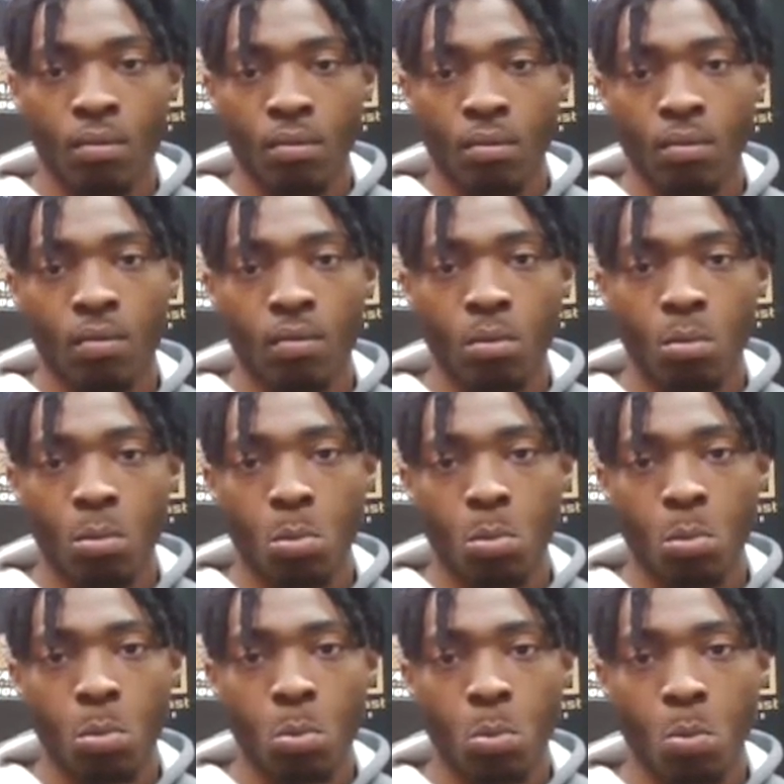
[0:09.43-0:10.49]

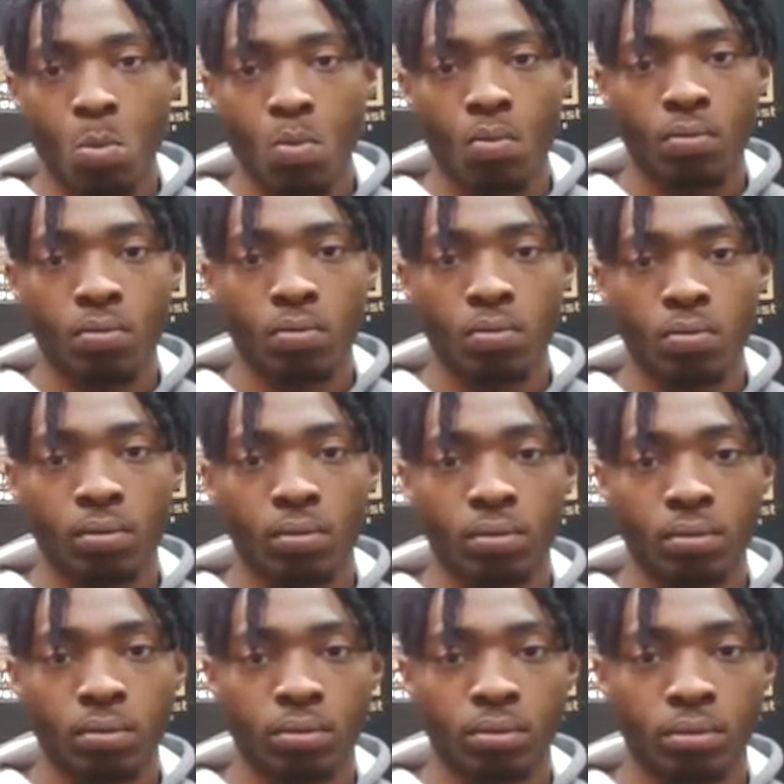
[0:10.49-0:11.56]

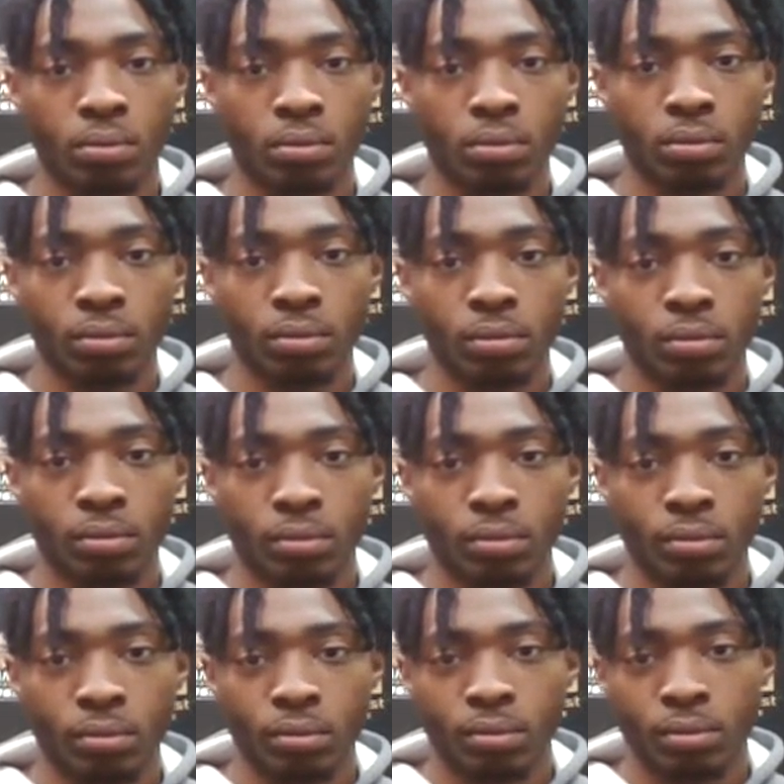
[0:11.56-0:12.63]

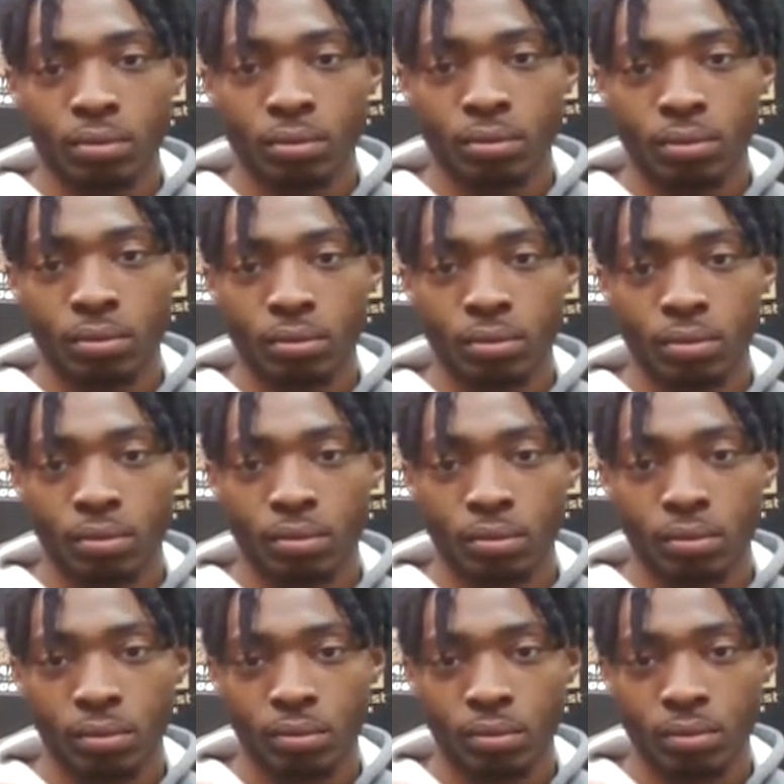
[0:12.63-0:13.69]

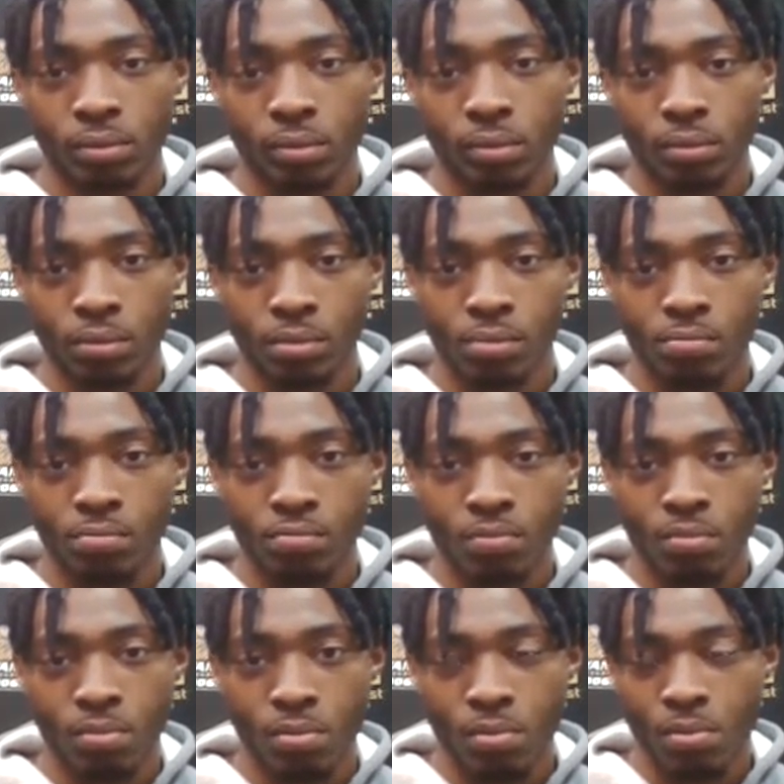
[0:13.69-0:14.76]

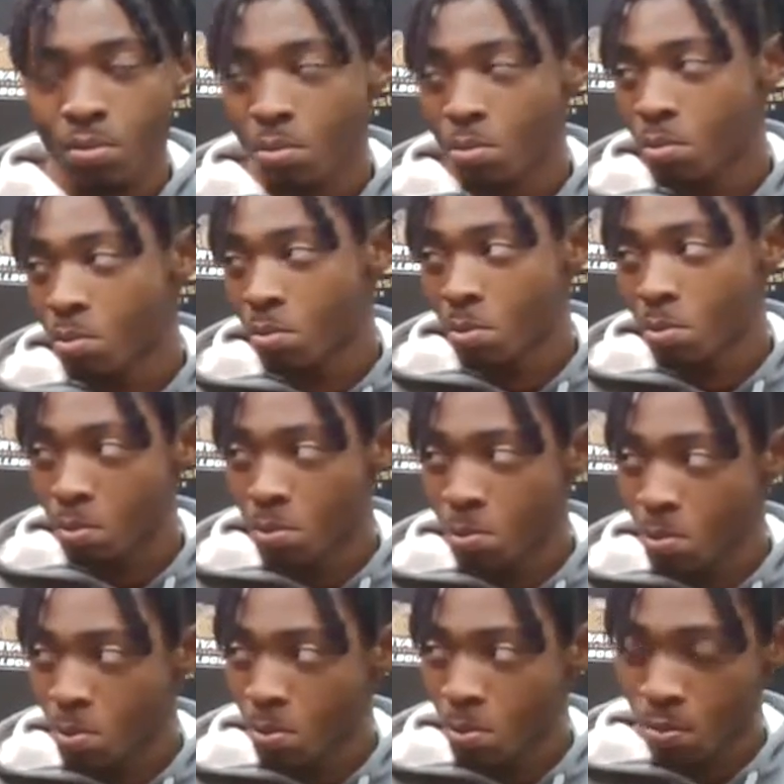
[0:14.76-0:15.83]

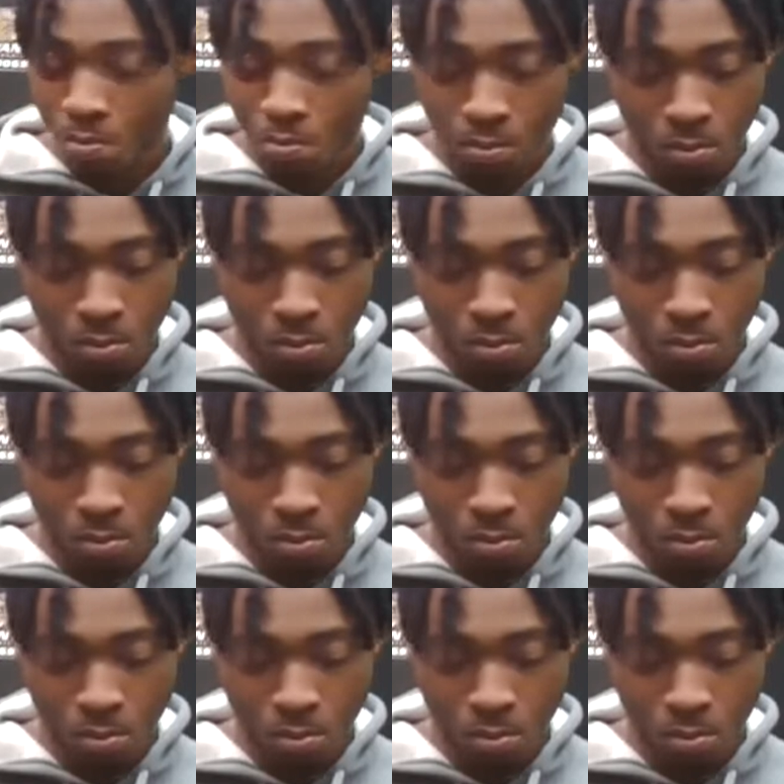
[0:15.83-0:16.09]
The person shown says nothing.